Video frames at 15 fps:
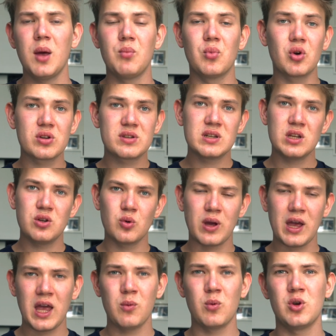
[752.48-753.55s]
Because in the
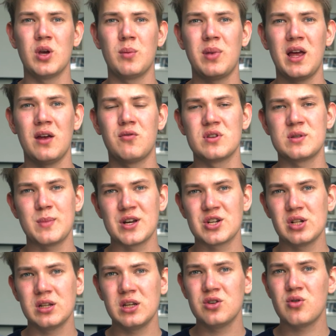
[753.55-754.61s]
UK, when you apply for
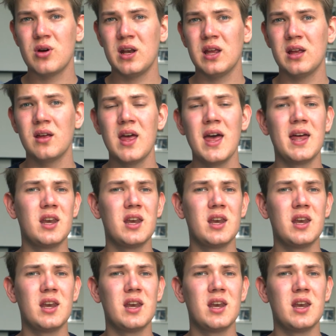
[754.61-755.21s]
specialty training,